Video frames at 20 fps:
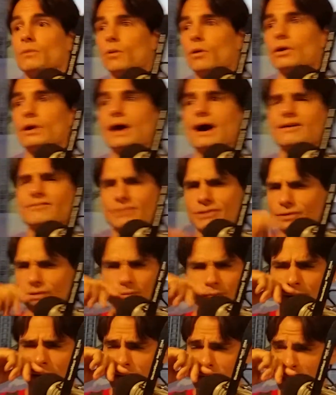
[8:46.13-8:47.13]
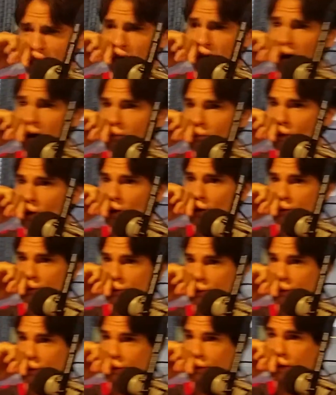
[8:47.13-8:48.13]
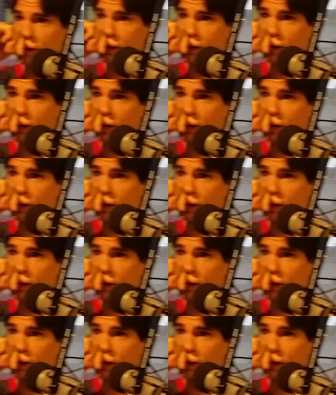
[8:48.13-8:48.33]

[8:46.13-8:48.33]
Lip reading: on Ward Ave, and there were about 10 cop cars and a